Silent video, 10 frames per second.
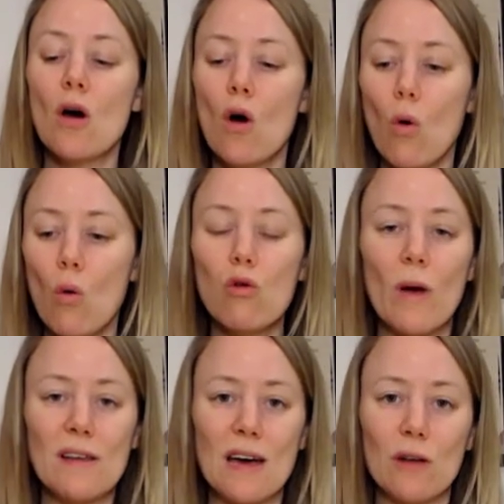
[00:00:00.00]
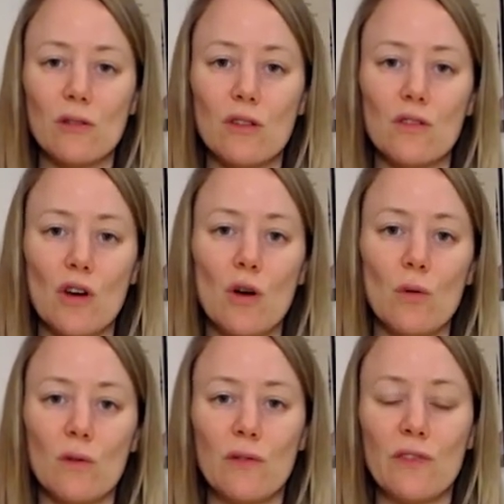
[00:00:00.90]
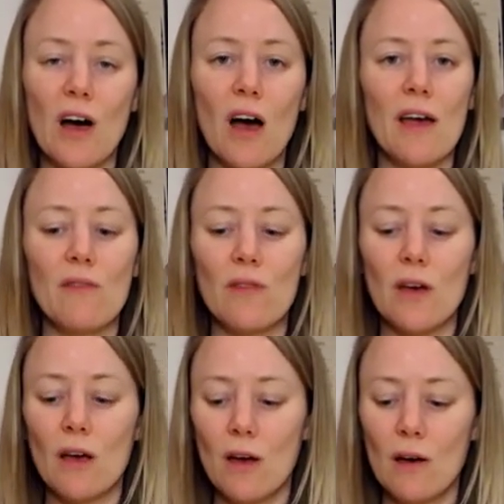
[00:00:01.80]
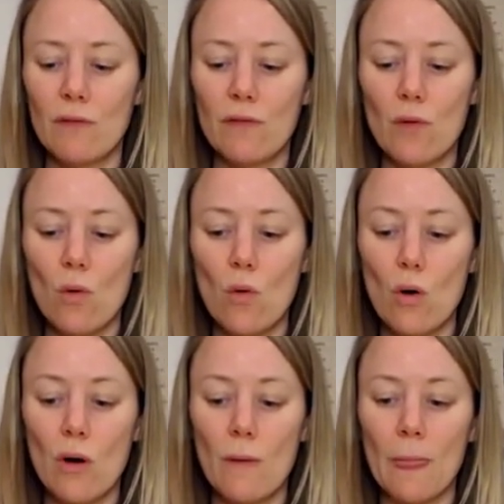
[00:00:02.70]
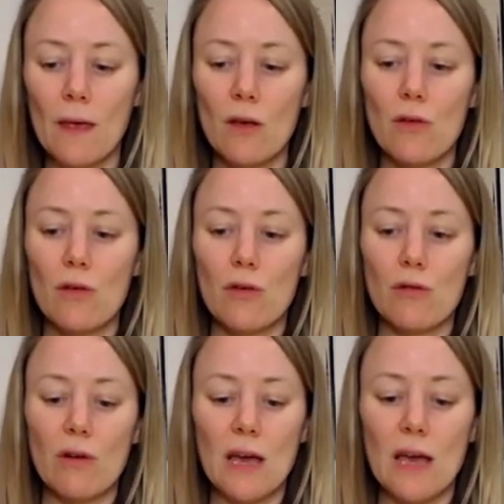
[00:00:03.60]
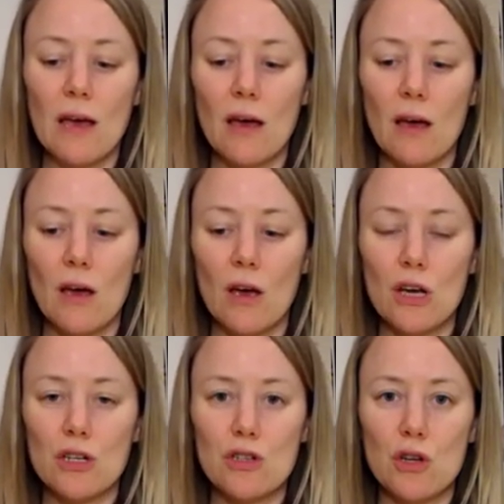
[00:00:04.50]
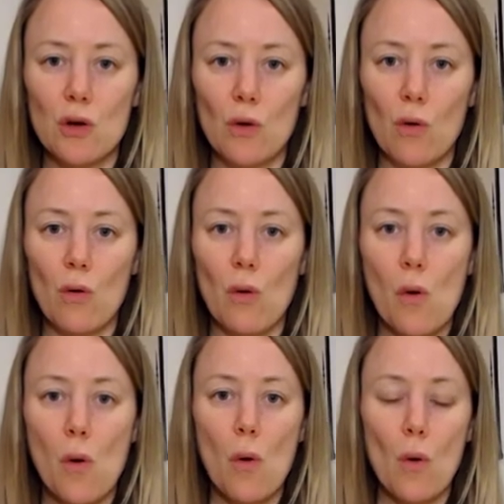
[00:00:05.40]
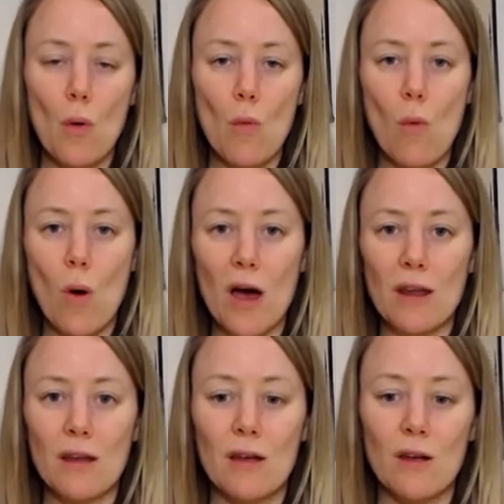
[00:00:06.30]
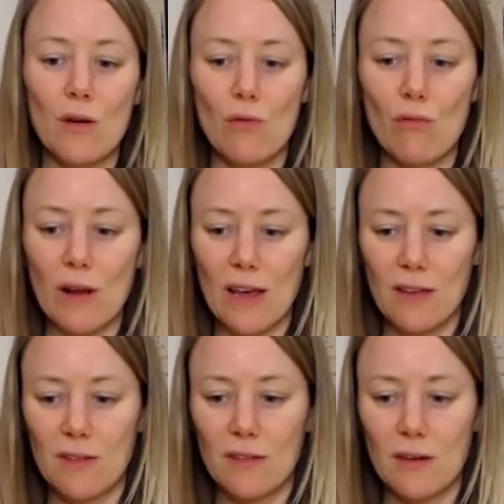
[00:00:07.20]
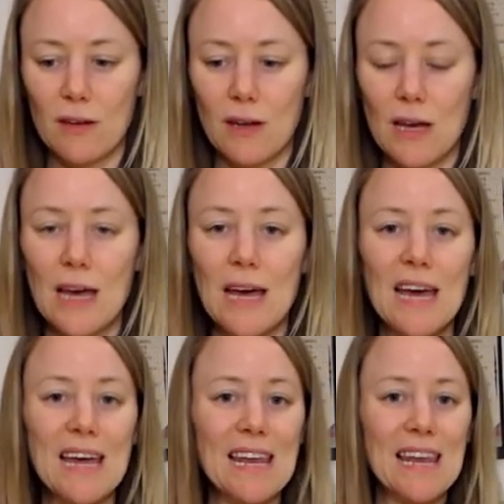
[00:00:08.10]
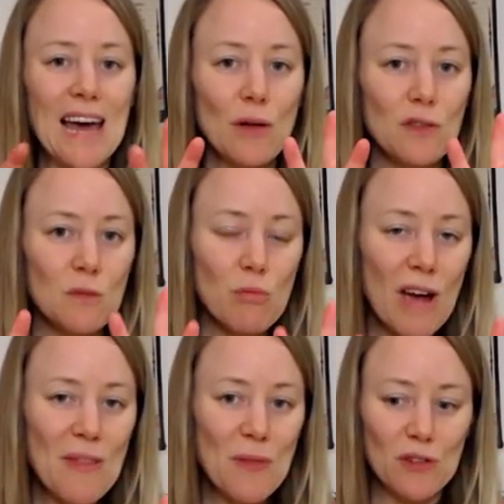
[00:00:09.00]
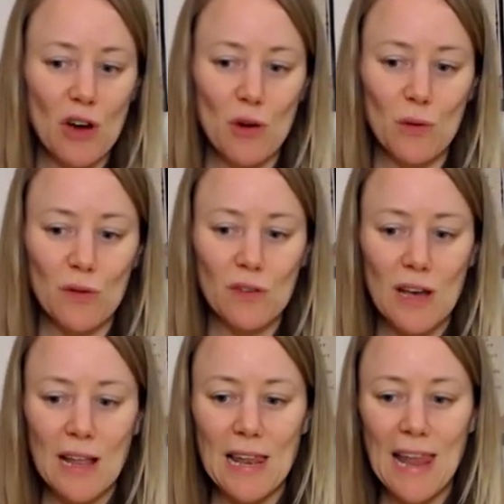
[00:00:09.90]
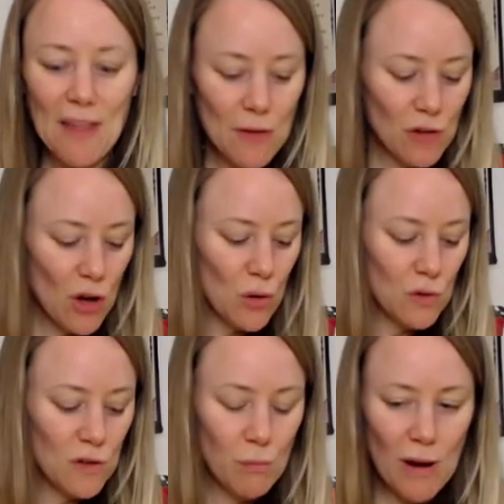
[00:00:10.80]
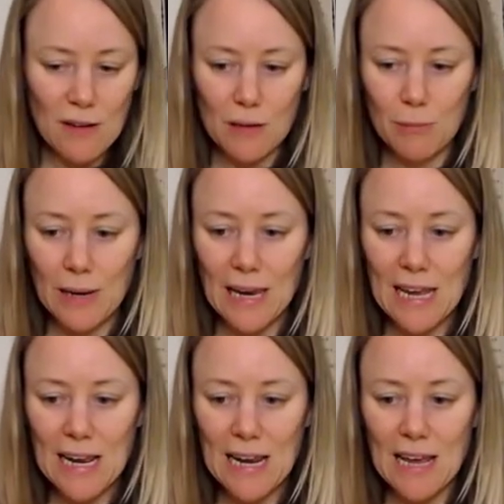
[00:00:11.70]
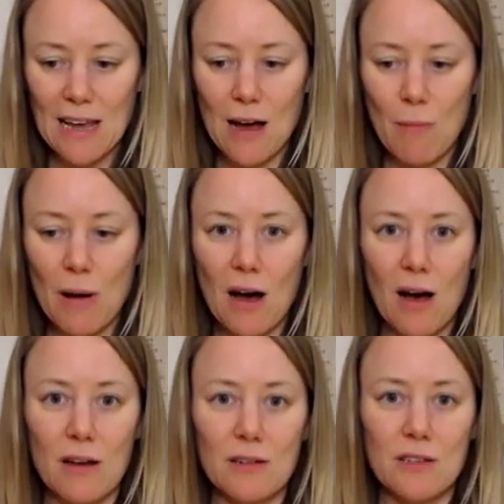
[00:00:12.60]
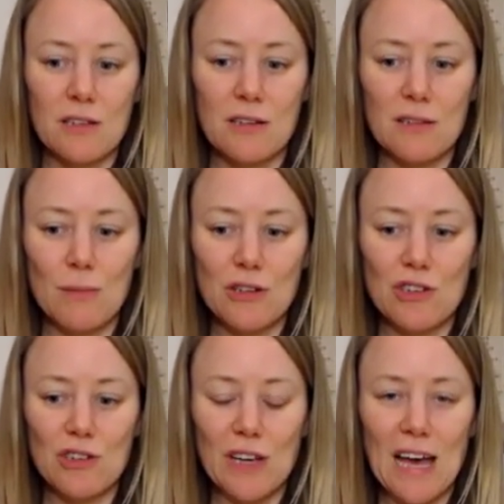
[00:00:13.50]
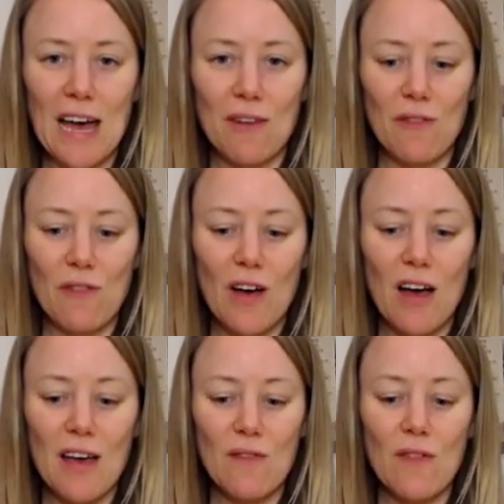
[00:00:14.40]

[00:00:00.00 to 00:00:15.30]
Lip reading: all the way down to the toes. 5, 4, 3, 2, 1, release. Now spread the toes. Let the toes spread completely apart as much as you can. 5,